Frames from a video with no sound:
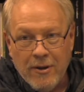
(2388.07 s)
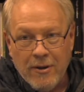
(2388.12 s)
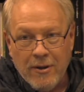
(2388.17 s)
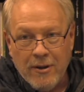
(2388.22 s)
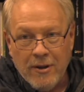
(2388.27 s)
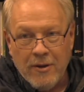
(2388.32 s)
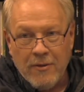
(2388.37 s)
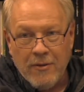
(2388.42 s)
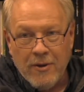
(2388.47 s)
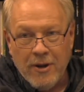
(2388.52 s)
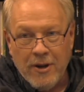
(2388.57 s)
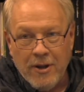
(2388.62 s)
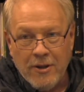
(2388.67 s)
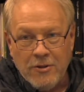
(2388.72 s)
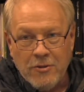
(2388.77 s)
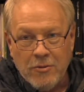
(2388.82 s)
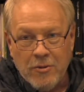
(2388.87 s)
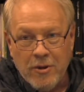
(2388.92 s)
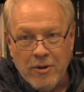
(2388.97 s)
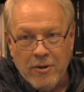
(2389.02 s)
lived in
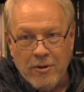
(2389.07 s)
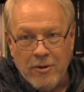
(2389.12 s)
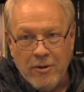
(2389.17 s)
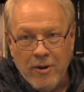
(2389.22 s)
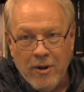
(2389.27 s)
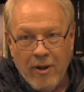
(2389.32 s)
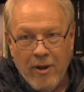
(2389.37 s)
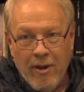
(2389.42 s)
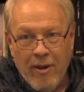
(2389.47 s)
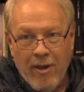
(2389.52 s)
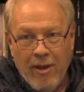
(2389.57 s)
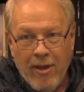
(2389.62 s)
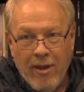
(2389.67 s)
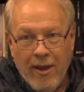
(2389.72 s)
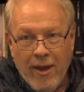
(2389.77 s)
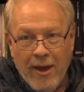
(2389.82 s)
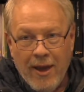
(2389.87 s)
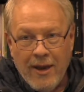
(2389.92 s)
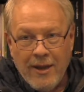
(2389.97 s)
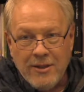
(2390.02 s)
Israel,
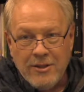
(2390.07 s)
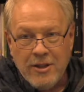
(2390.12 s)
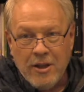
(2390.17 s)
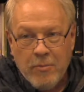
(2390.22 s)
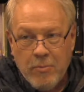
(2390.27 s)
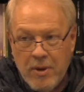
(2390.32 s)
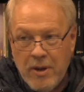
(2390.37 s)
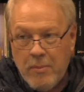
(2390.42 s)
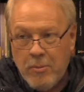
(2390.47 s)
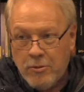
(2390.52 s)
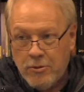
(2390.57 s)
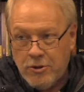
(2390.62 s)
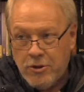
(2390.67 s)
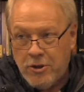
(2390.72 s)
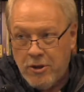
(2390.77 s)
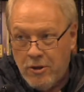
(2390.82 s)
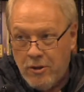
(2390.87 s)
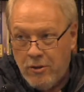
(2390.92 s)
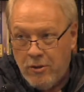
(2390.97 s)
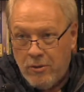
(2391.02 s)
and he said people
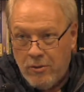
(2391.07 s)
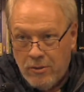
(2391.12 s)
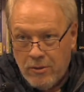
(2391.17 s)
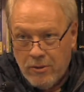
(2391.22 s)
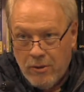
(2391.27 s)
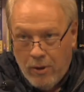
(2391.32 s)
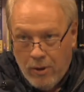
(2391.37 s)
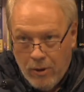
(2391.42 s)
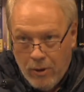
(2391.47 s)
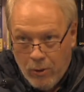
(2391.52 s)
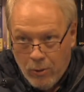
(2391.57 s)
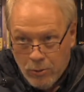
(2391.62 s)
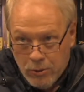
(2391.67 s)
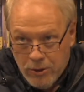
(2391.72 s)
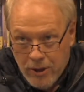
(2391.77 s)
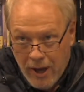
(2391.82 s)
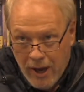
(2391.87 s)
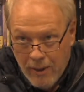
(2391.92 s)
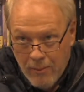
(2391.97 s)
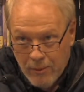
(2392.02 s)
still
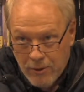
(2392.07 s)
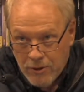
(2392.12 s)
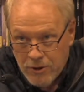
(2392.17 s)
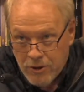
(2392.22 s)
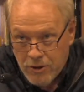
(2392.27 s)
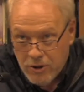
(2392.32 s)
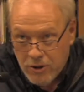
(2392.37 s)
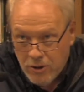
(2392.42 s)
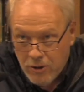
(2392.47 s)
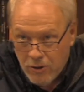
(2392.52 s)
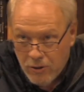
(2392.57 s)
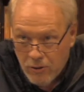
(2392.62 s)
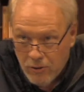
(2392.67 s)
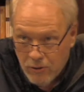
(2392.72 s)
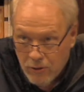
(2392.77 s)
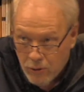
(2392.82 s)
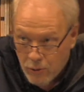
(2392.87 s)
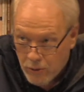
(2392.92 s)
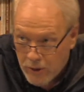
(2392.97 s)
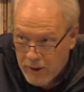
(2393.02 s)
old-timers
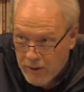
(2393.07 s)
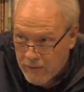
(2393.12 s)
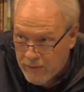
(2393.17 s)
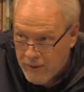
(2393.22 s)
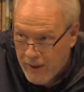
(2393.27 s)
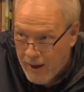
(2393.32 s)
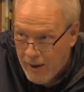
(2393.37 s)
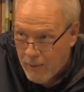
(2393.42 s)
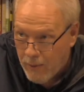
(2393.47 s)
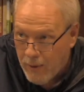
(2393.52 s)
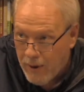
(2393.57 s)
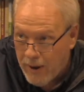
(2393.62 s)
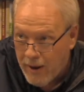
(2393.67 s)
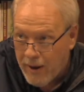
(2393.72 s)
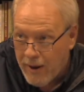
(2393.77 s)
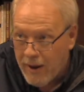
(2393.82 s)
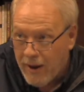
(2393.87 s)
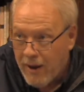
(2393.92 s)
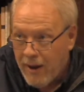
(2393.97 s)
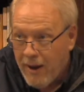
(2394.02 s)
still grieve that
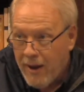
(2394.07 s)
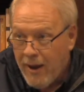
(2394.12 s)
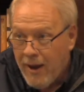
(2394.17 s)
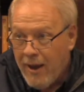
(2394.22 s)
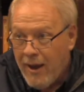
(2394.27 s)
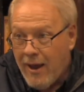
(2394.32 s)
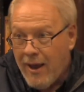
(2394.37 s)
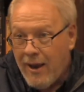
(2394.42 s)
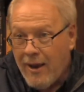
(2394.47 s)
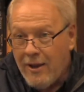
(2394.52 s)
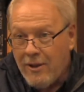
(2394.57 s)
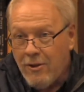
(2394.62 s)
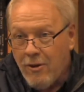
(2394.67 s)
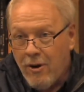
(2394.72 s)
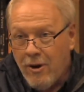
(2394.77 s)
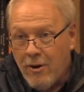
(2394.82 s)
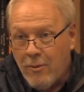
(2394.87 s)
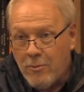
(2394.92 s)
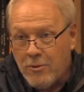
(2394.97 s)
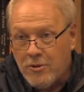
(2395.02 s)
way, and he
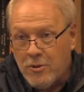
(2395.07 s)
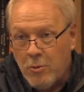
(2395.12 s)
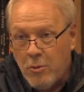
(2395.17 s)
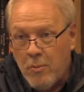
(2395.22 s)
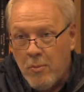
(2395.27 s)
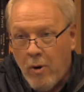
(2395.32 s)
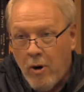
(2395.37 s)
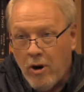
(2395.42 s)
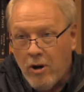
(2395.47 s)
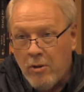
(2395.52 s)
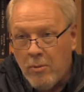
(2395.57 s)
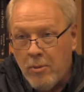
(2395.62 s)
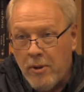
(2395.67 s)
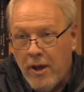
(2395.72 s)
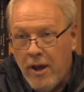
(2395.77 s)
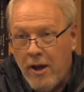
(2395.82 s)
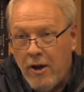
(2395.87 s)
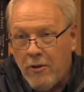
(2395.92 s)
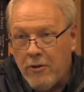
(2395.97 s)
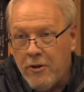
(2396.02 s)
thought it was a
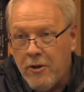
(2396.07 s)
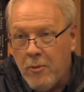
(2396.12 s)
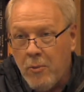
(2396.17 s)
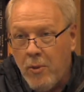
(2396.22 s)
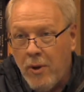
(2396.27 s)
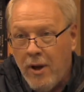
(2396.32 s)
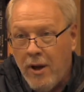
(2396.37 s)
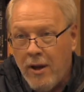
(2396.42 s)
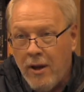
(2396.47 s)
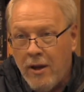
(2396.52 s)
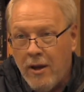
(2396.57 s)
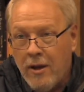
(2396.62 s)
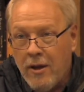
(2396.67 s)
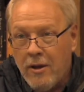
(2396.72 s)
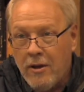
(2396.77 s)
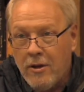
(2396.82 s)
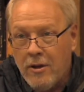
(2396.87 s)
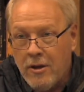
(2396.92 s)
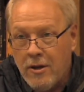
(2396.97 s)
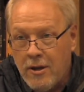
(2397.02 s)
remarkably healthy way
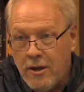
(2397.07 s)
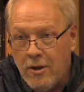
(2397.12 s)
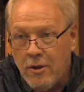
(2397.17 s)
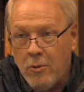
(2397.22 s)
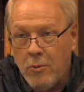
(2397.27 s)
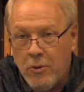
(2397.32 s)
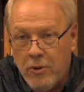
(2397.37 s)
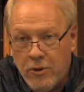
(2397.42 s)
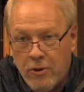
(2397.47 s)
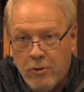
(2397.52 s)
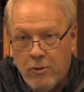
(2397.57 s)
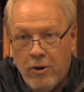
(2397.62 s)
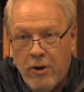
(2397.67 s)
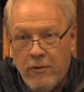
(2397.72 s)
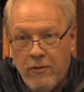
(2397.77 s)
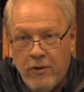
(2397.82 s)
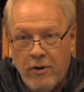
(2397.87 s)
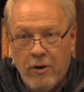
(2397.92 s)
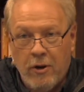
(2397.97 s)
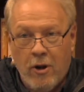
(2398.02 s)
to deal with
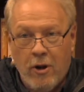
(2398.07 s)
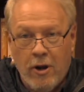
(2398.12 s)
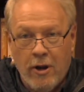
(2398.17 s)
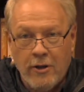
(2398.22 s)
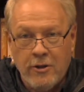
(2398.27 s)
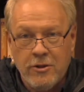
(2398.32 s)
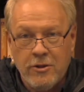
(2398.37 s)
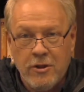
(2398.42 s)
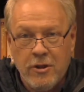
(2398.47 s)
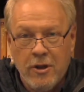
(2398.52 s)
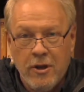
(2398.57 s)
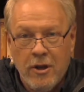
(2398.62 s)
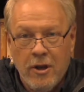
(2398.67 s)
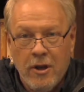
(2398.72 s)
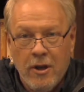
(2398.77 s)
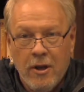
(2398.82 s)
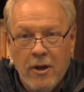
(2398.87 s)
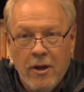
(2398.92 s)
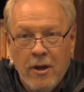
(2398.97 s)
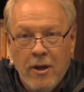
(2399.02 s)
grief and loss.
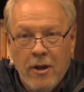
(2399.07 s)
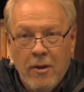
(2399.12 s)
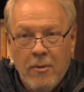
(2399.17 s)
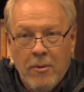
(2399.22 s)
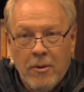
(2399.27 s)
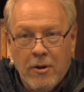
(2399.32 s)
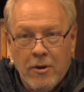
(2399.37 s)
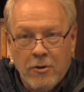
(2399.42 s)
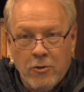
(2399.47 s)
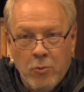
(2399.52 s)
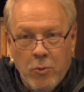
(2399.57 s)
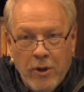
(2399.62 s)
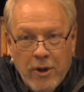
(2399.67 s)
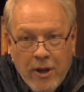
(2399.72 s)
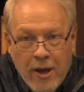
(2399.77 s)
Because we